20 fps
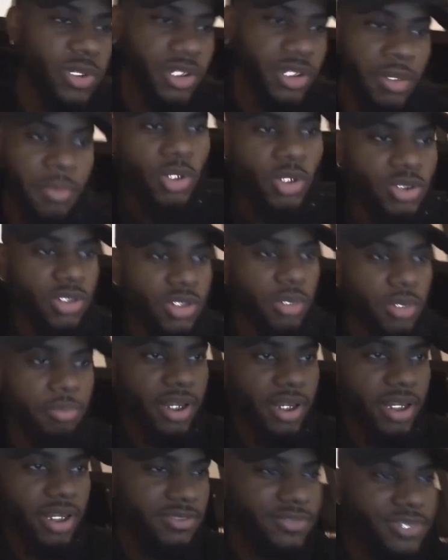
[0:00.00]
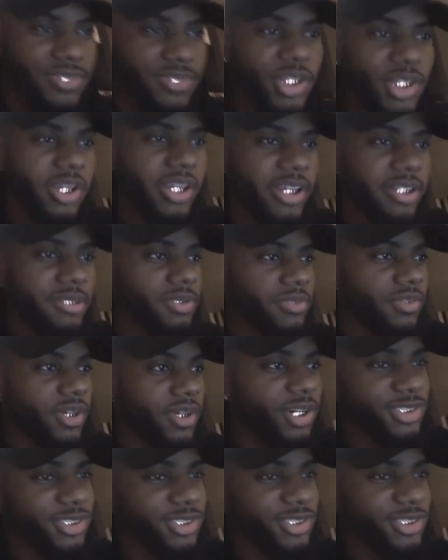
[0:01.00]
Creed is one of the most complex video games
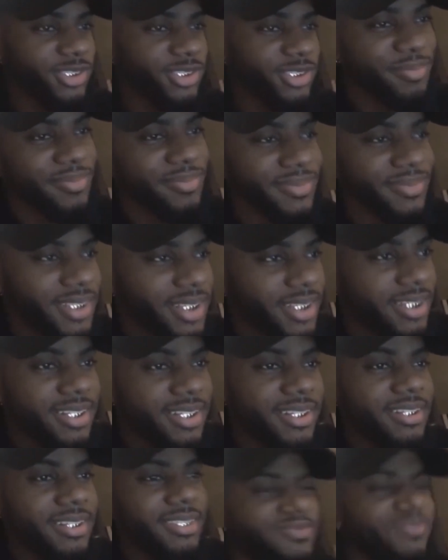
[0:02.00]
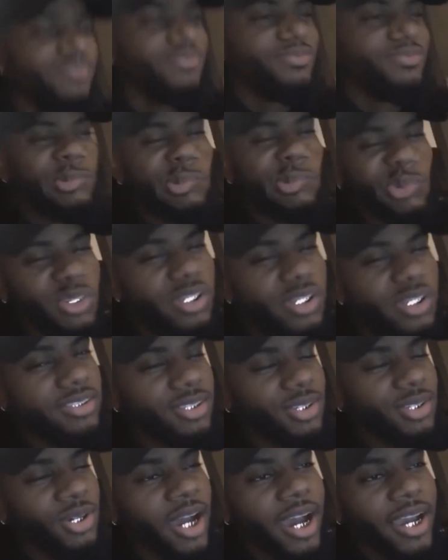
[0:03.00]
of all time. I
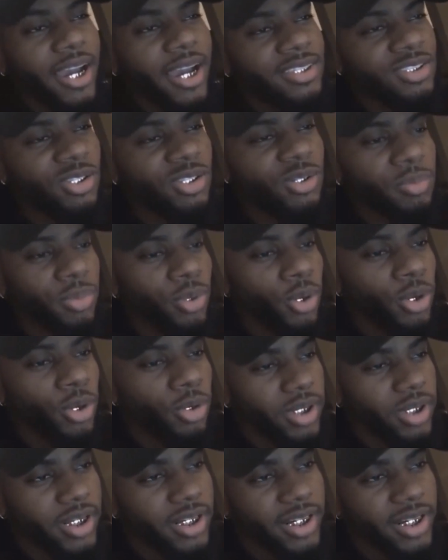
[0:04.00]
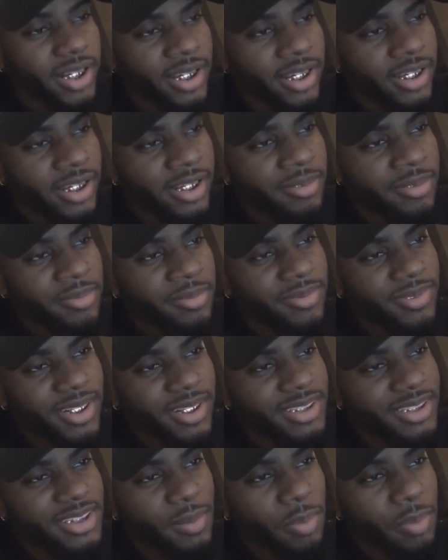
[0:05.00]
get so bored playing that game.
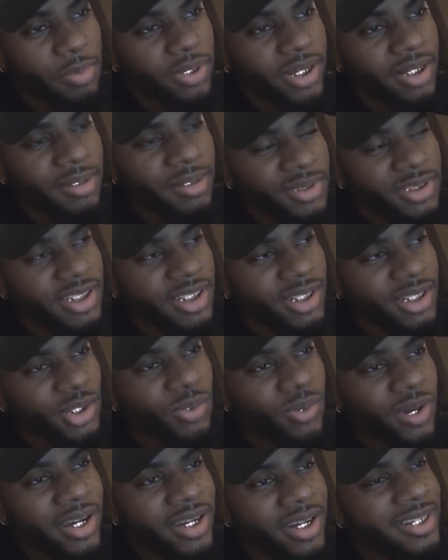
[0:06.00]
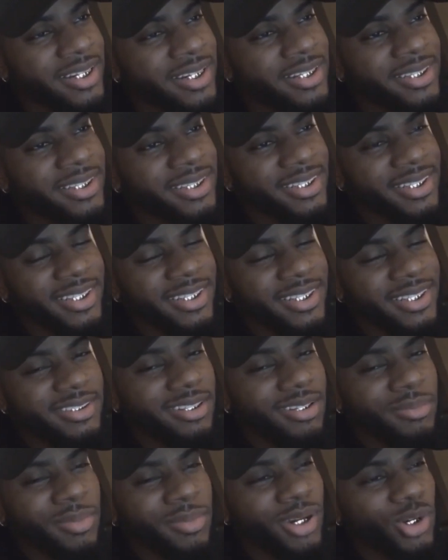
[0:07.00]
Every time I play it, I'm just like, yo, why are they
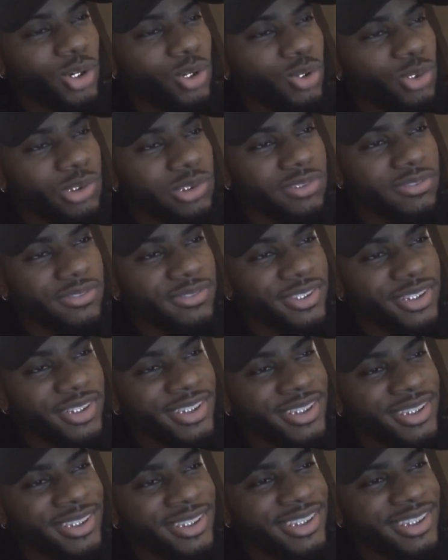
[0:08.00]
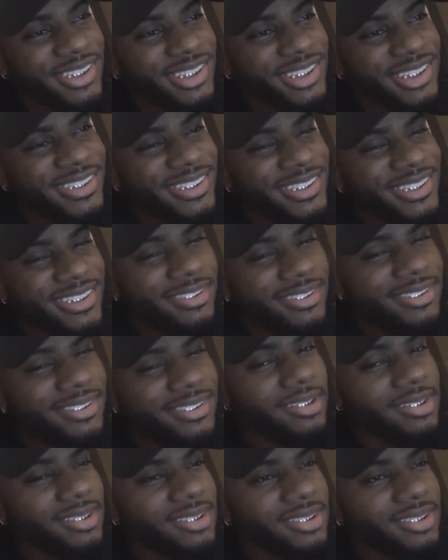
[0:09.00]
talking about crucifixes and shit and just
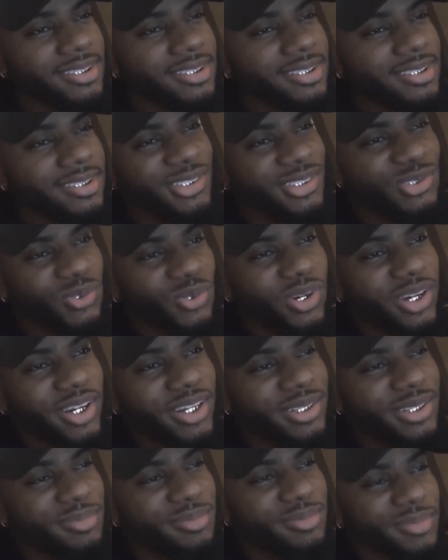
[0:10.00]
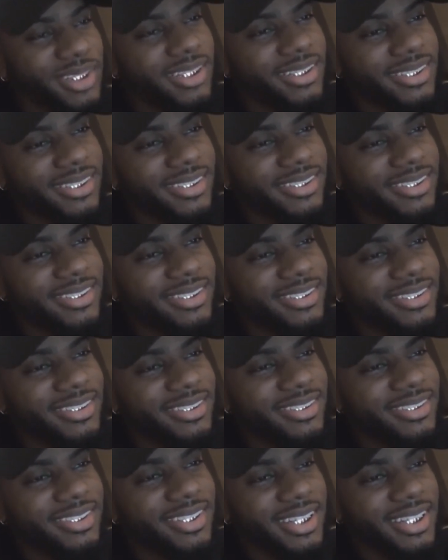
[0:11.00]
like shit that's just random? Like,
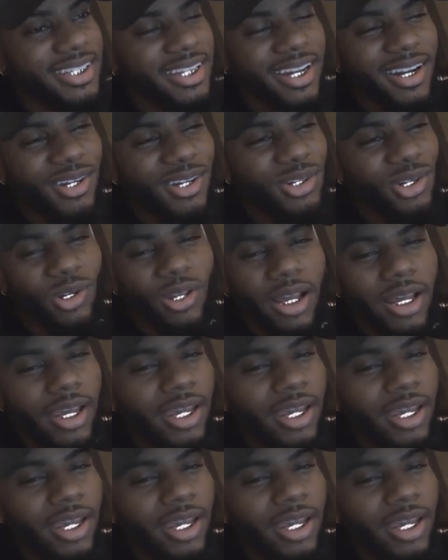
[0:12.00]
I don't know.